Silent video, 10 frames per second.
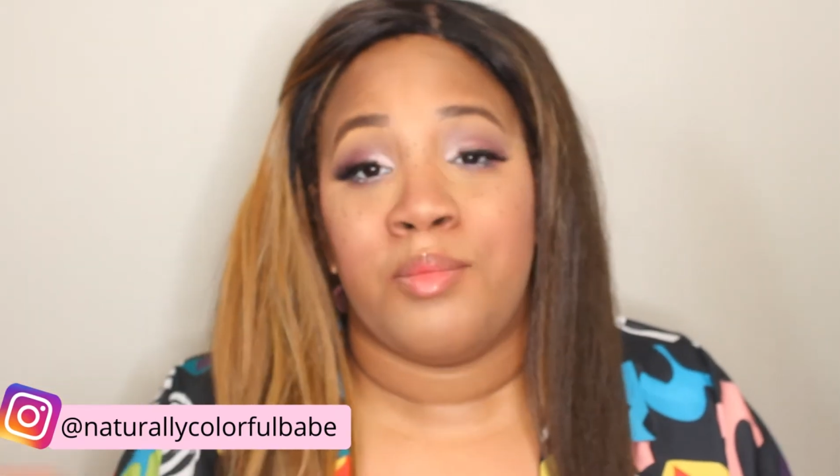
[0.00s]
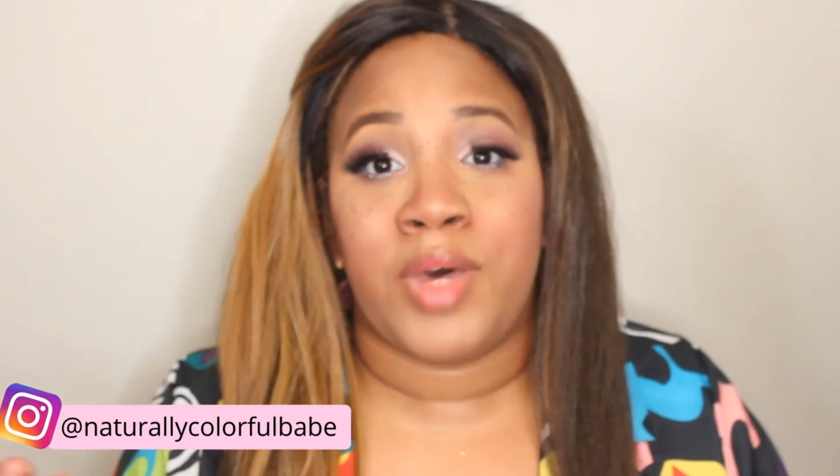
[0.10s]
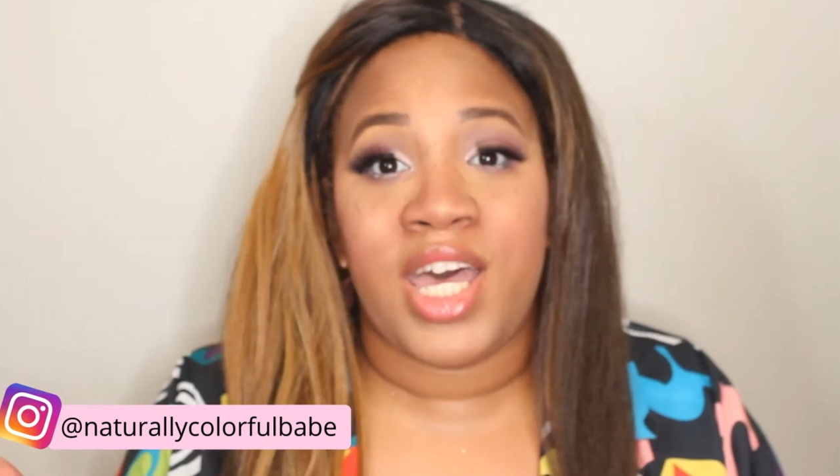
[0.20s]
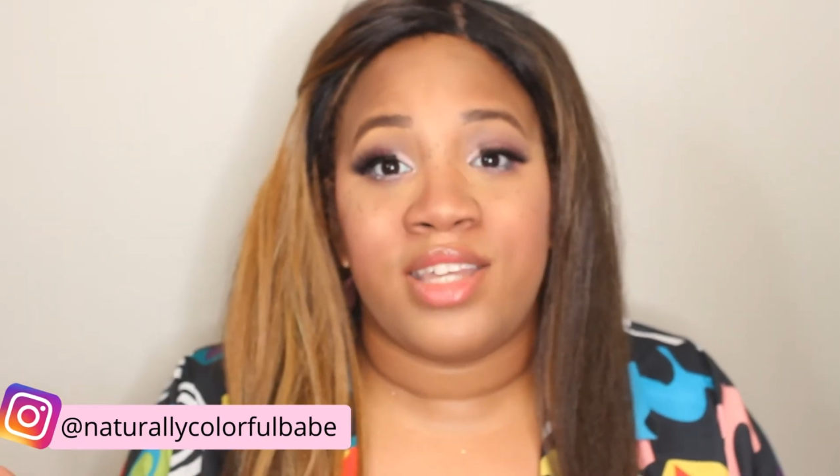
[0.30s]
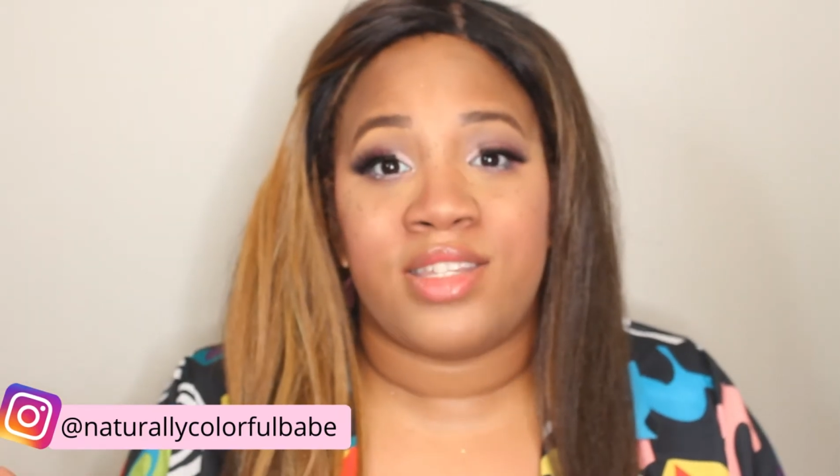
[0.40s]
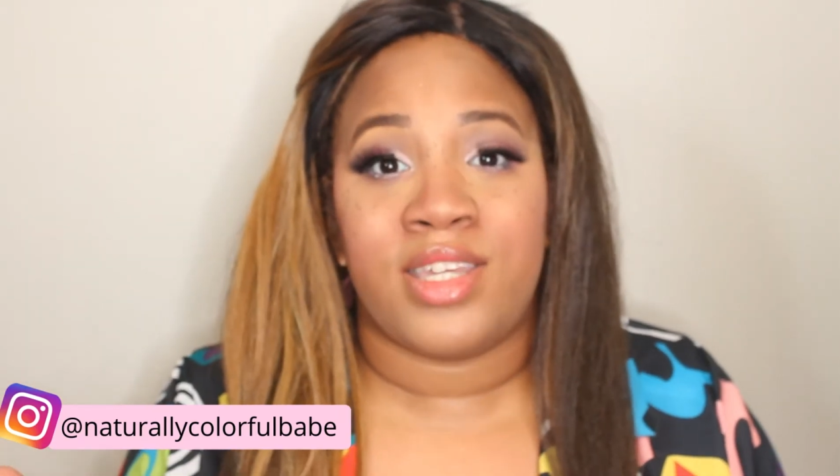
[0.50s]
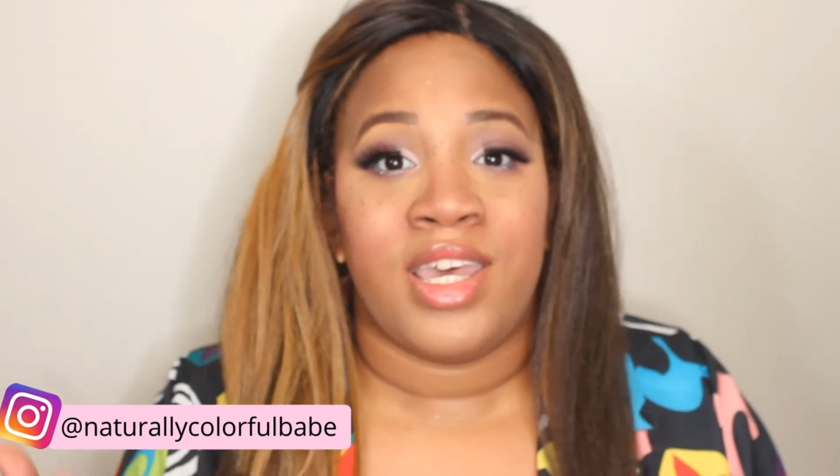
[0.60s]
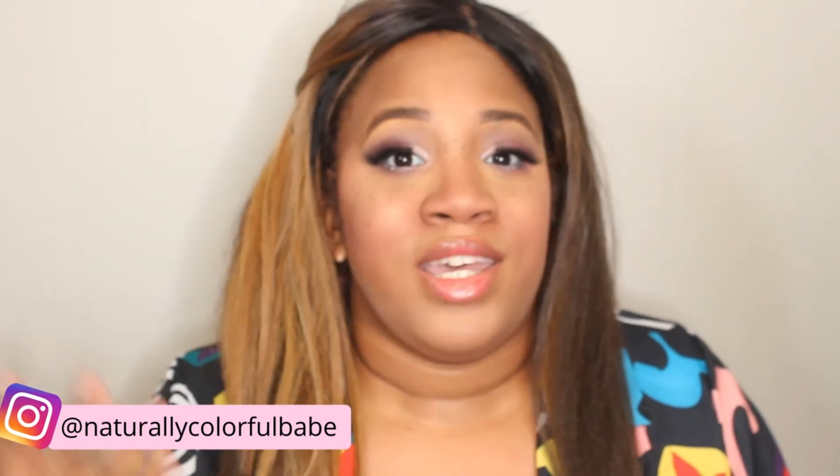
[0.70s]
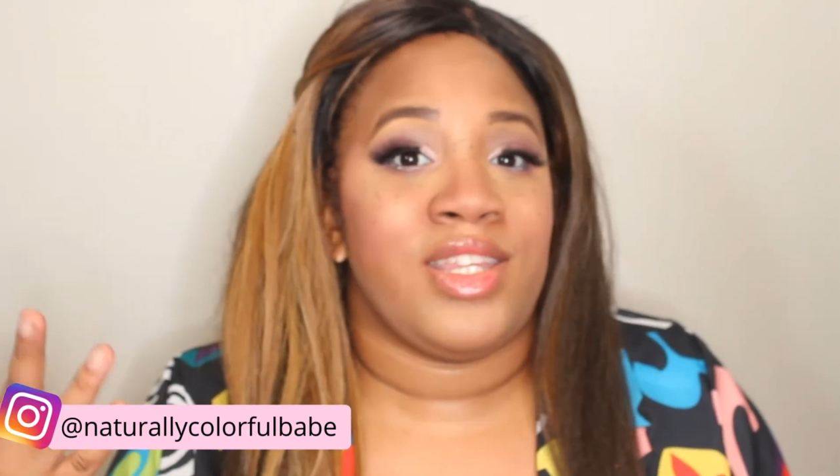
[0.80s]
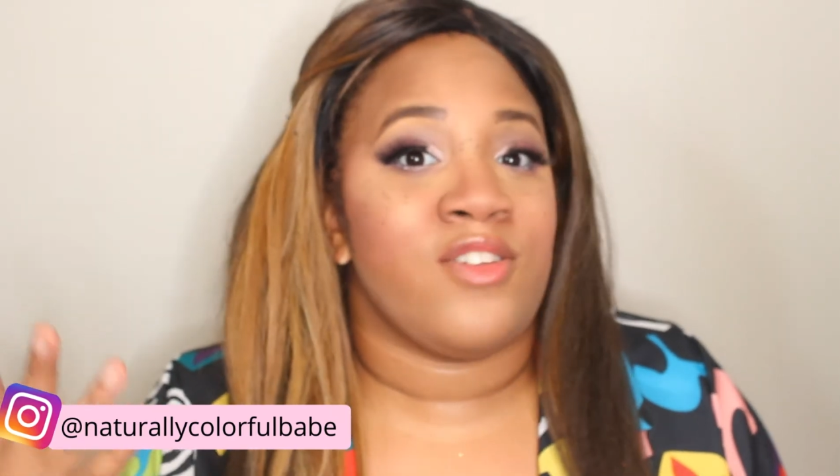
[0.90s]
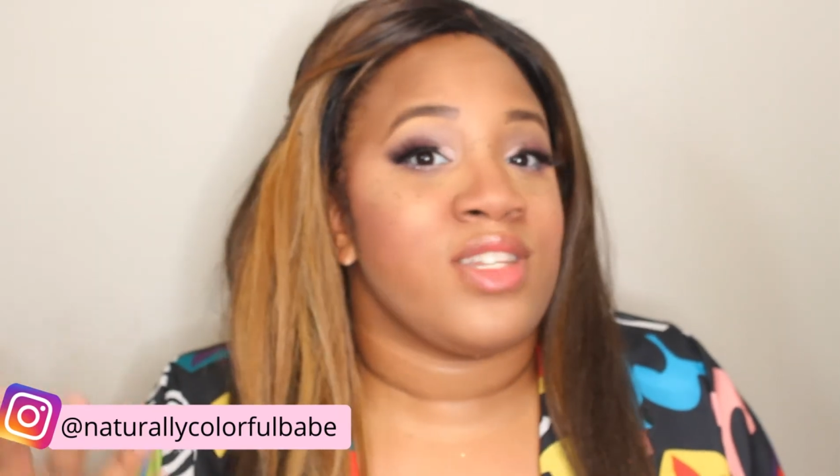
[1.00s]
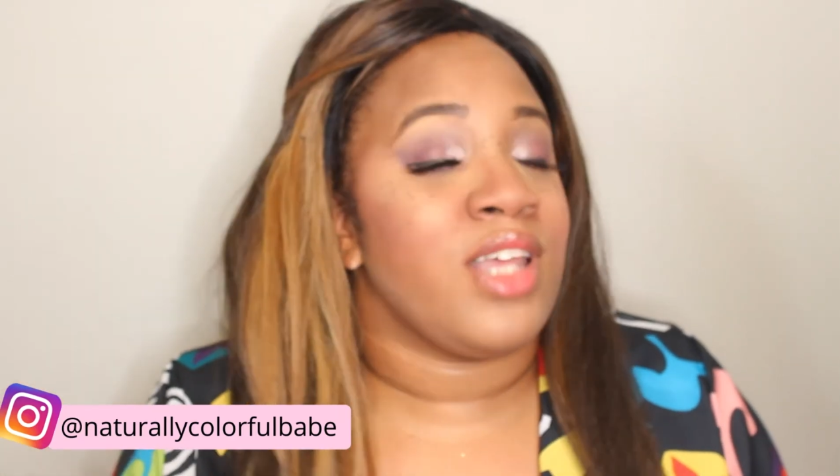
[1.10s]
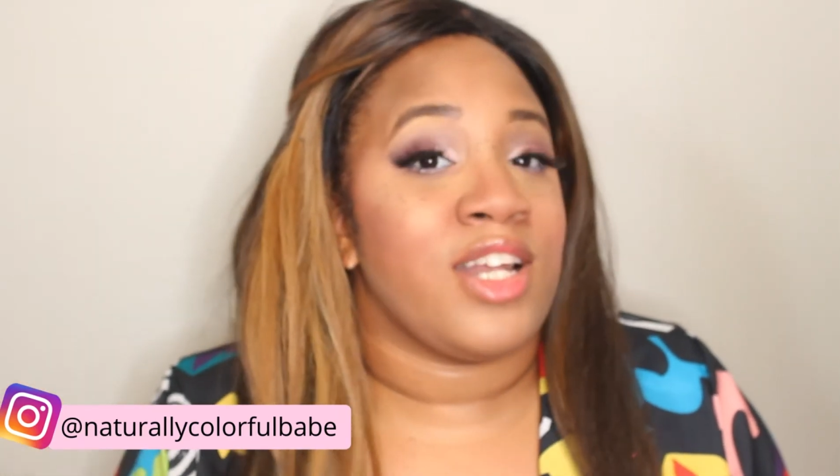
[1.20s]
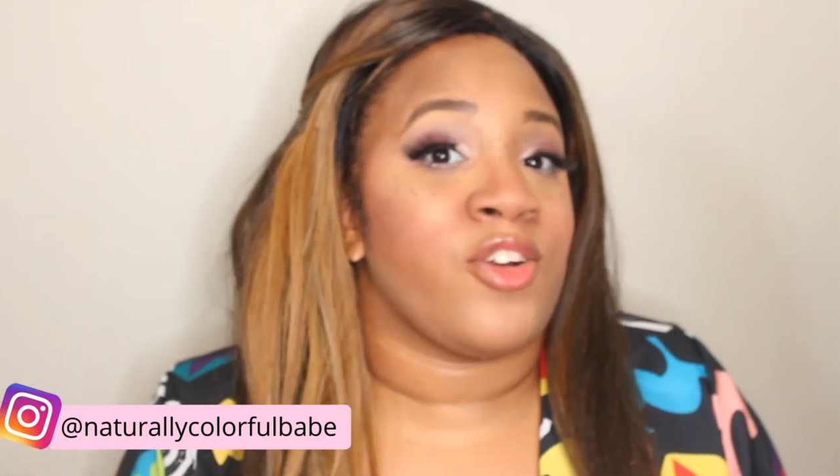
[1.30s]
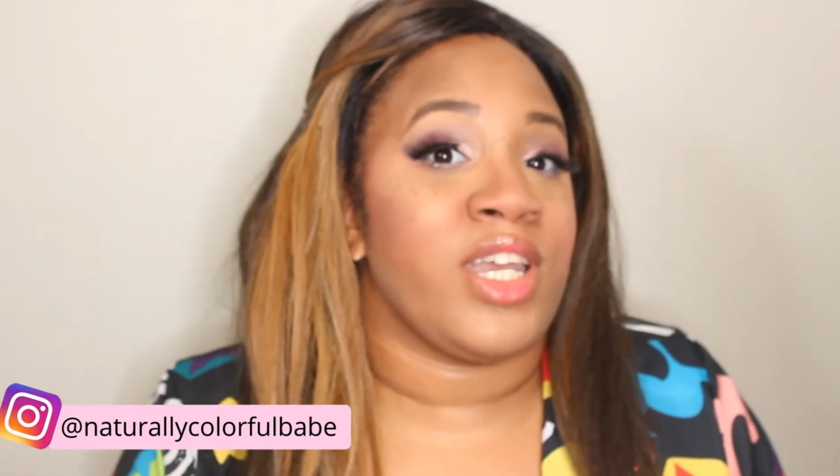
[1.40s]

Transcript: But there's a lot of